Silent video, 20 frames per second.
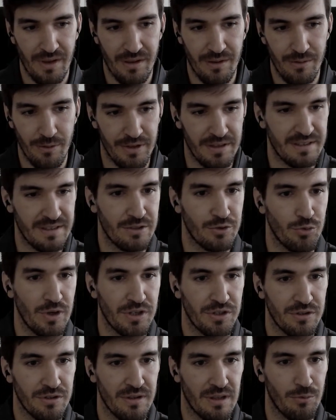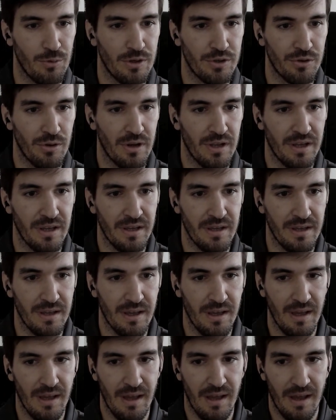or these situations that we
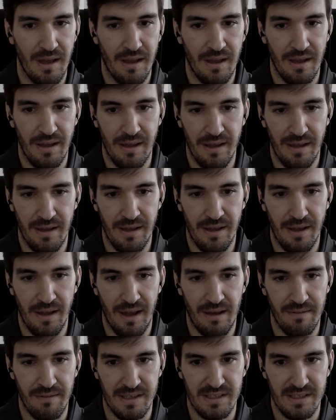usually have